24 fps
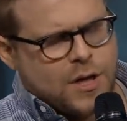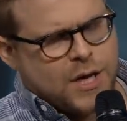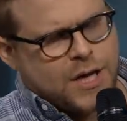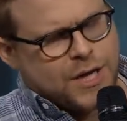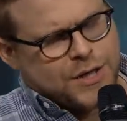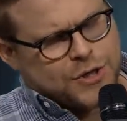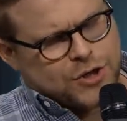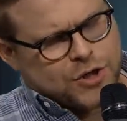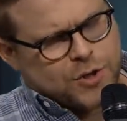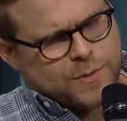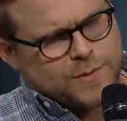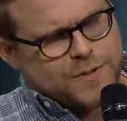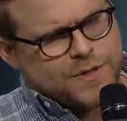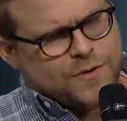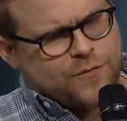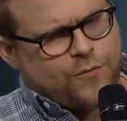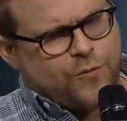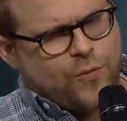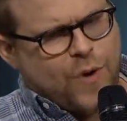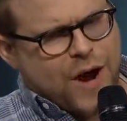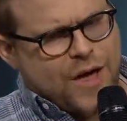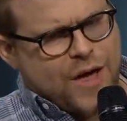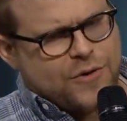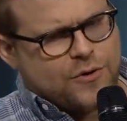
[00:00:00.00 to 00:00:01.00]
In terms
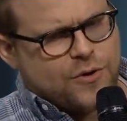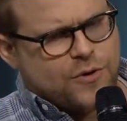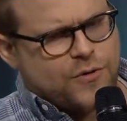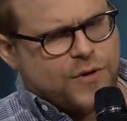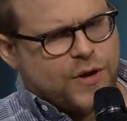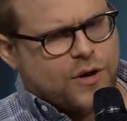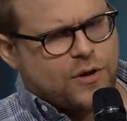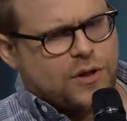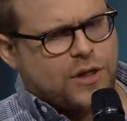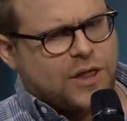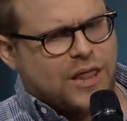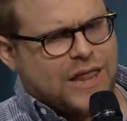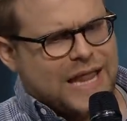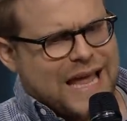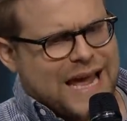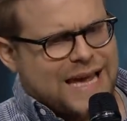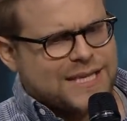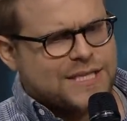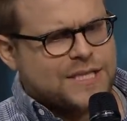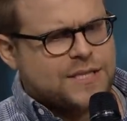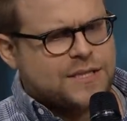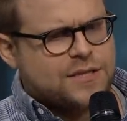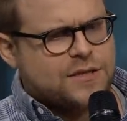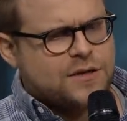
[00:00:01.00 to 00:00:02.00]
of whether they're
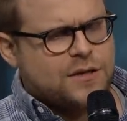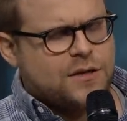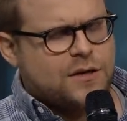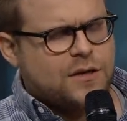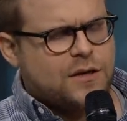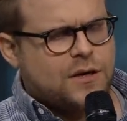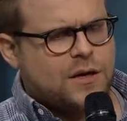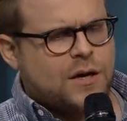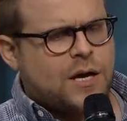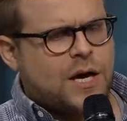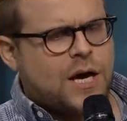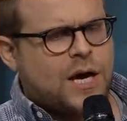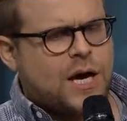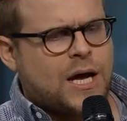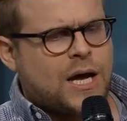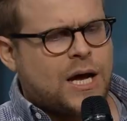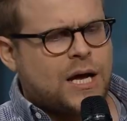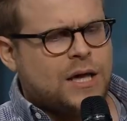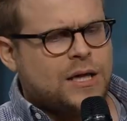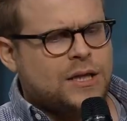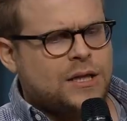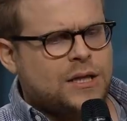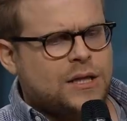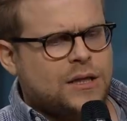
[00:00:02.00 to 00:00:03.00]
less, uh,
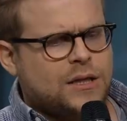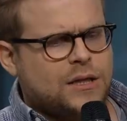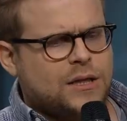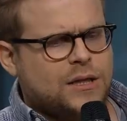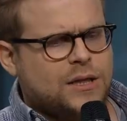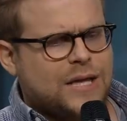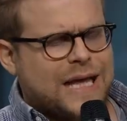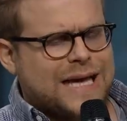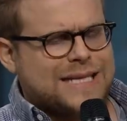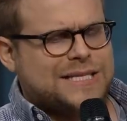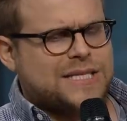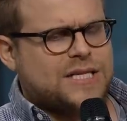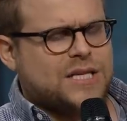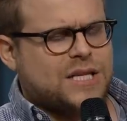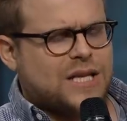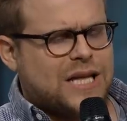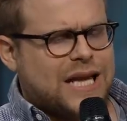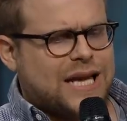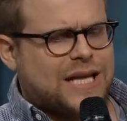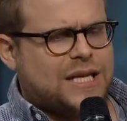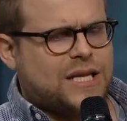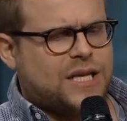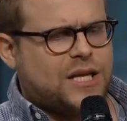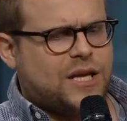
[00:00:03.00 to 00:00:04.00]
less
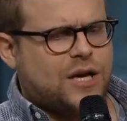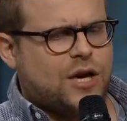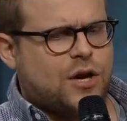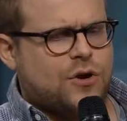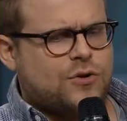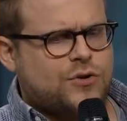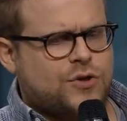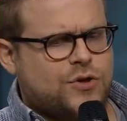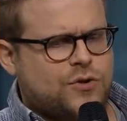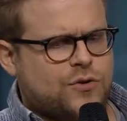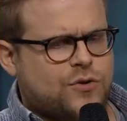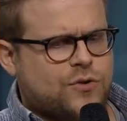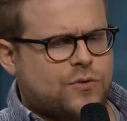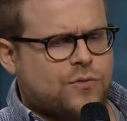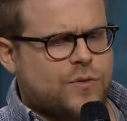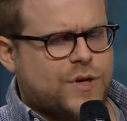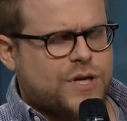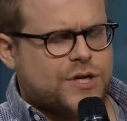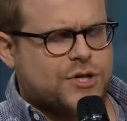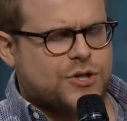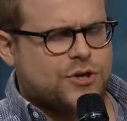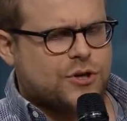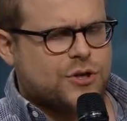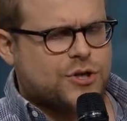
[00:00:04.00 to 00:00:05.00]
likely to go do the
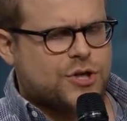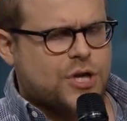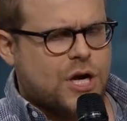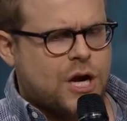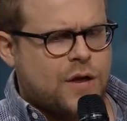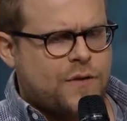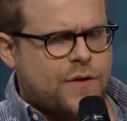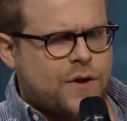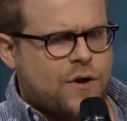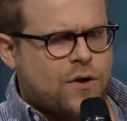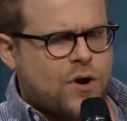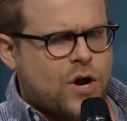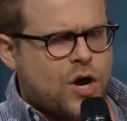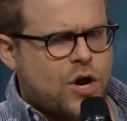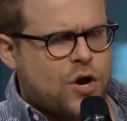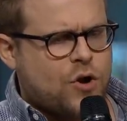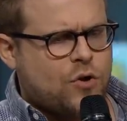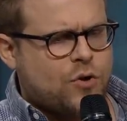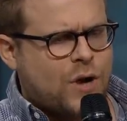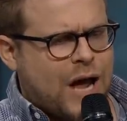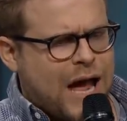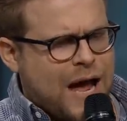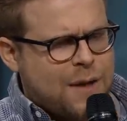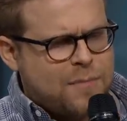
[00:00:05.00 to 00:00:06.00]
research on their
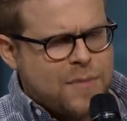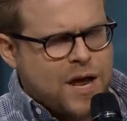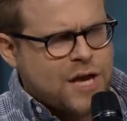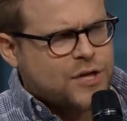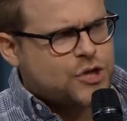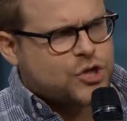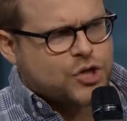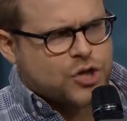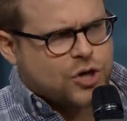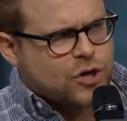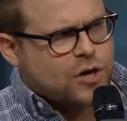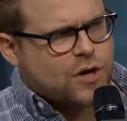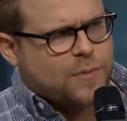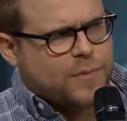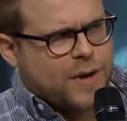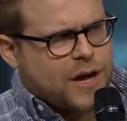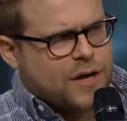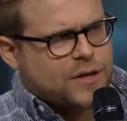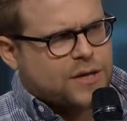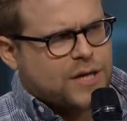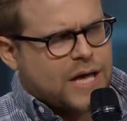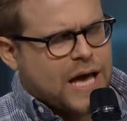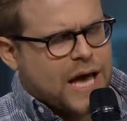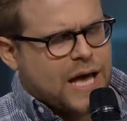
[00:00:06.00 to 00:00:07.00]
own, I'm not sure
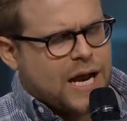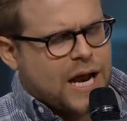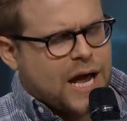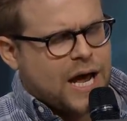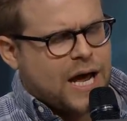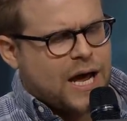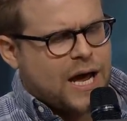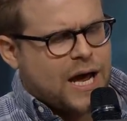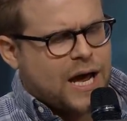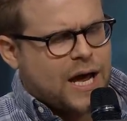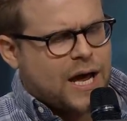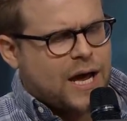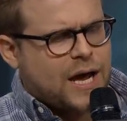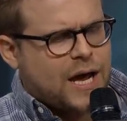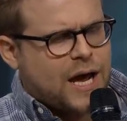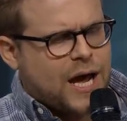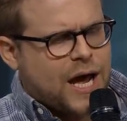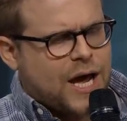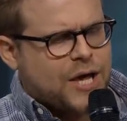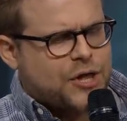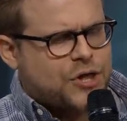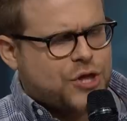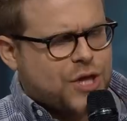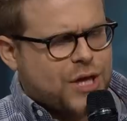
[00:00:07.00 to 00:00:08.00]
about that. I, I,
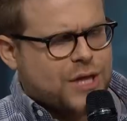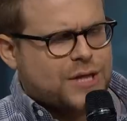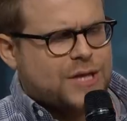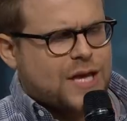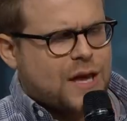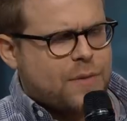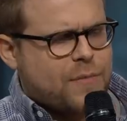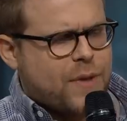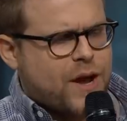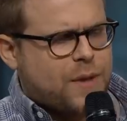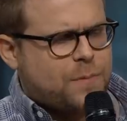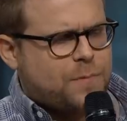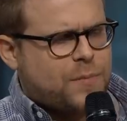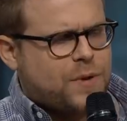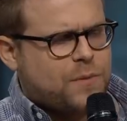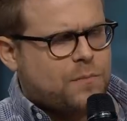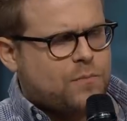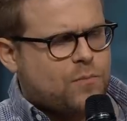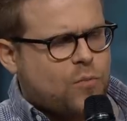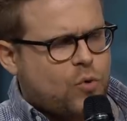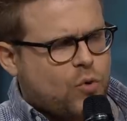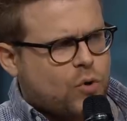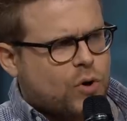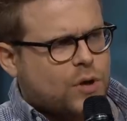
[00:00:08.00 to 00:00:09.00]
I think they might be
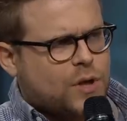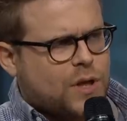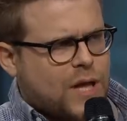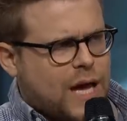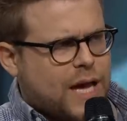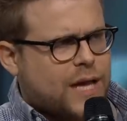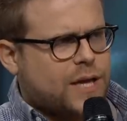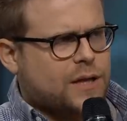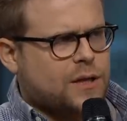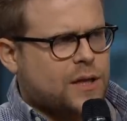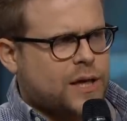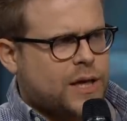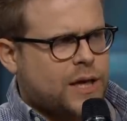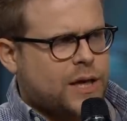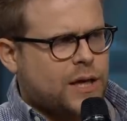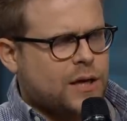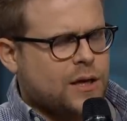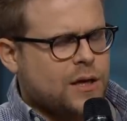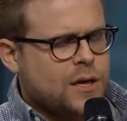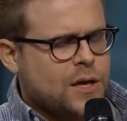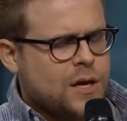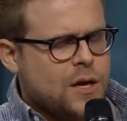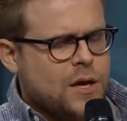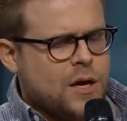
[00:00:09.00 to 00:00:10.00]
more likely
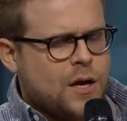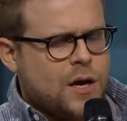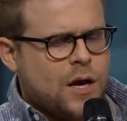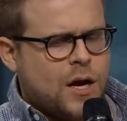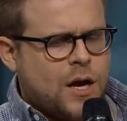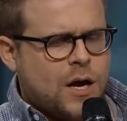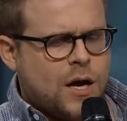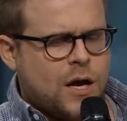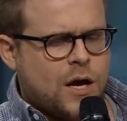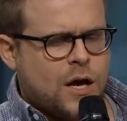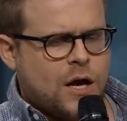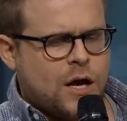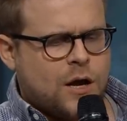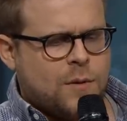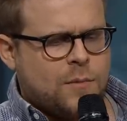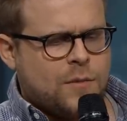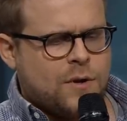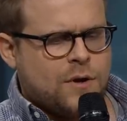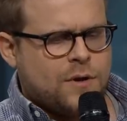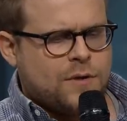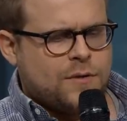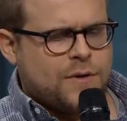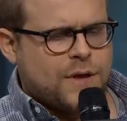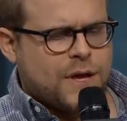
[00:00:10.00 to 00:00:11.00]
um,
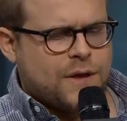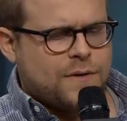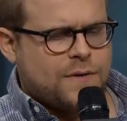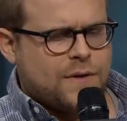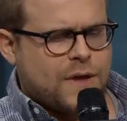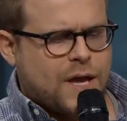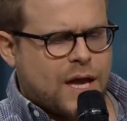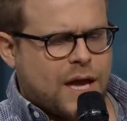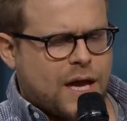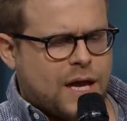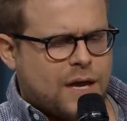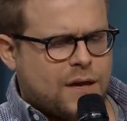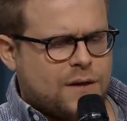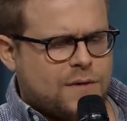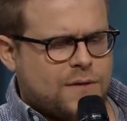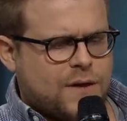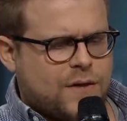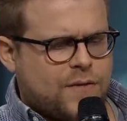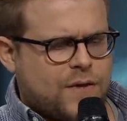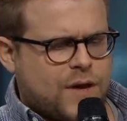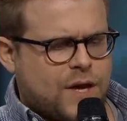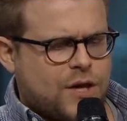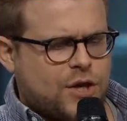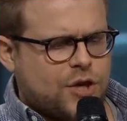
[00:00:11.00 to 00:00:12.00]
than they,
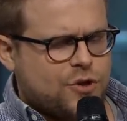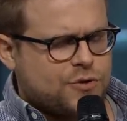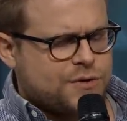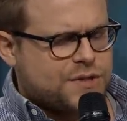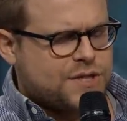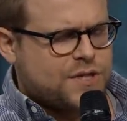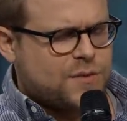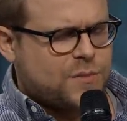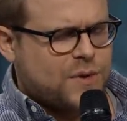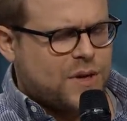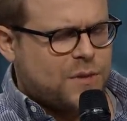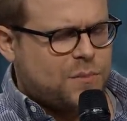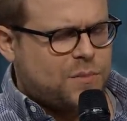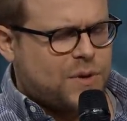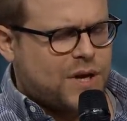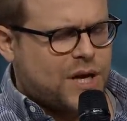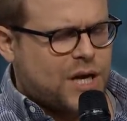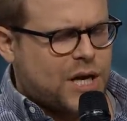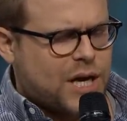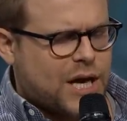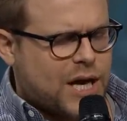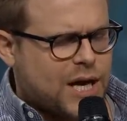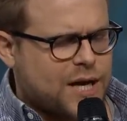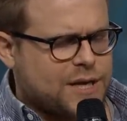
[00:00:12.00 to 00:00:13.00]
than they used to be
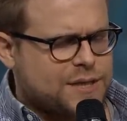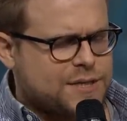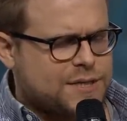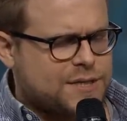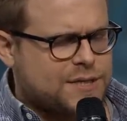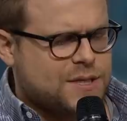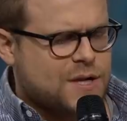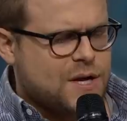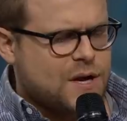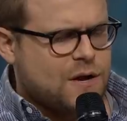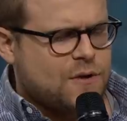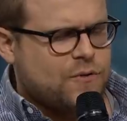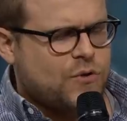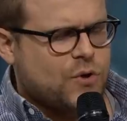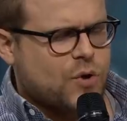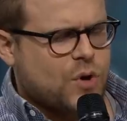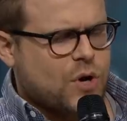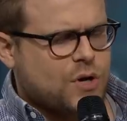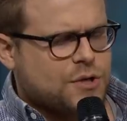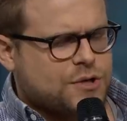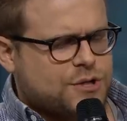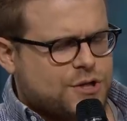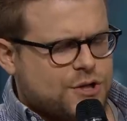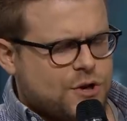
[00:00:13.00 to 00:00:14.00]
because there
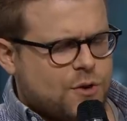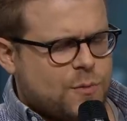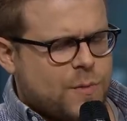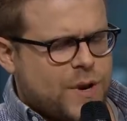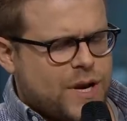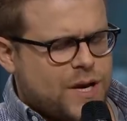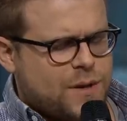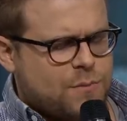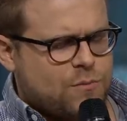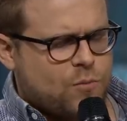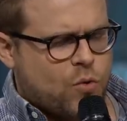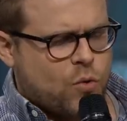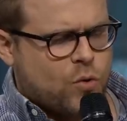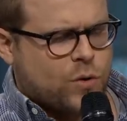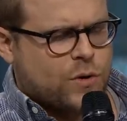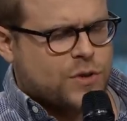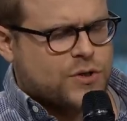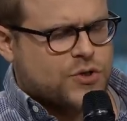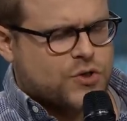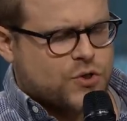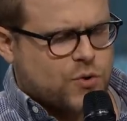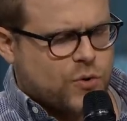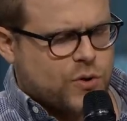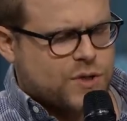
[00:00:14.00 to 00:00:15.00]
are so many more
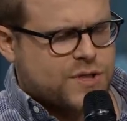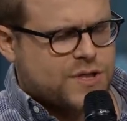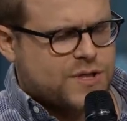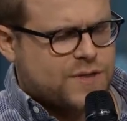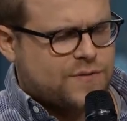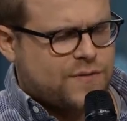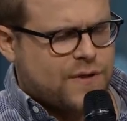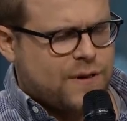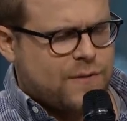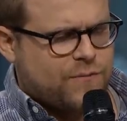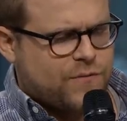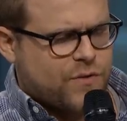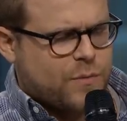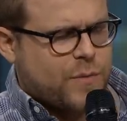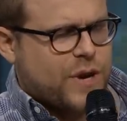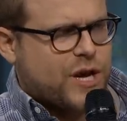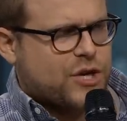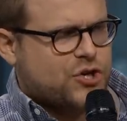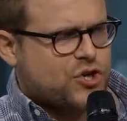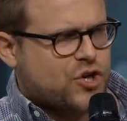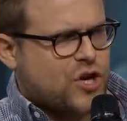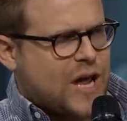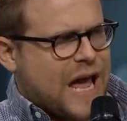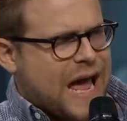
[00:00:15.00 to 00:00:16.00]
sources of
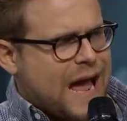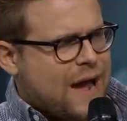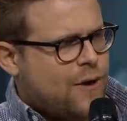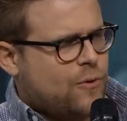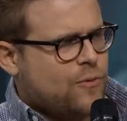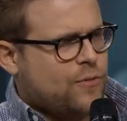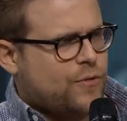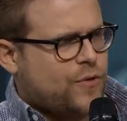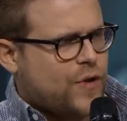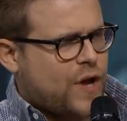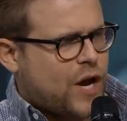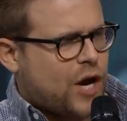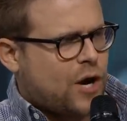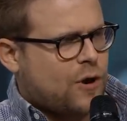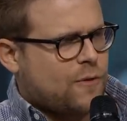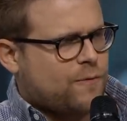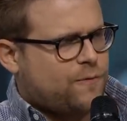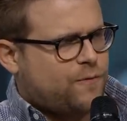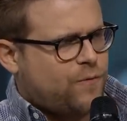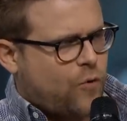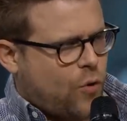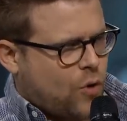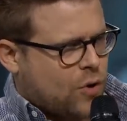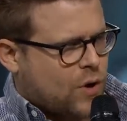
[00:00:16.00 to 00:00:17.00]
information out there
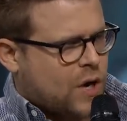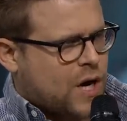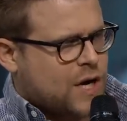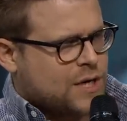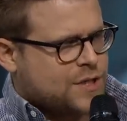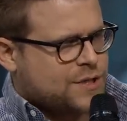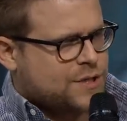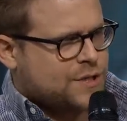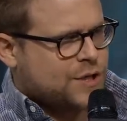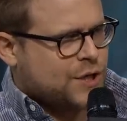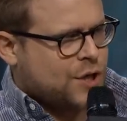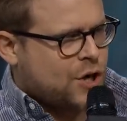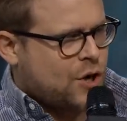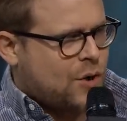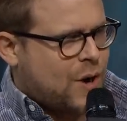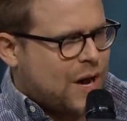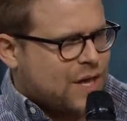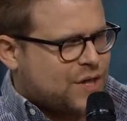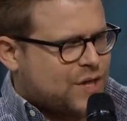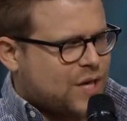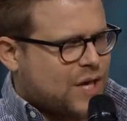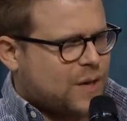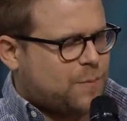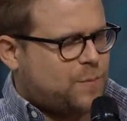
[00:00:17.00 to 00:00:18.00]
for us. You know,
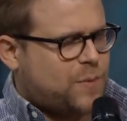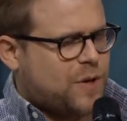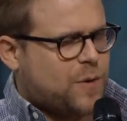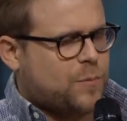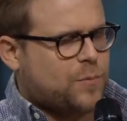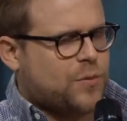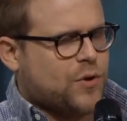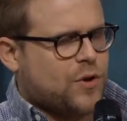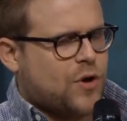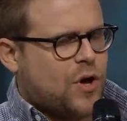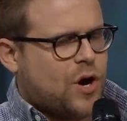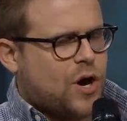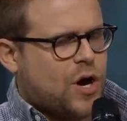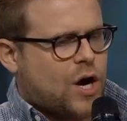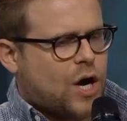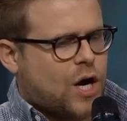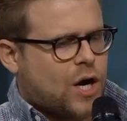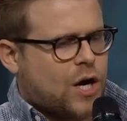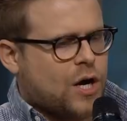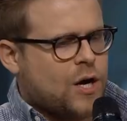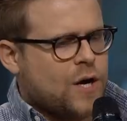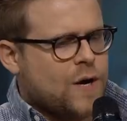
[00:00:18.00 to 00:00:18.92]
I think people are...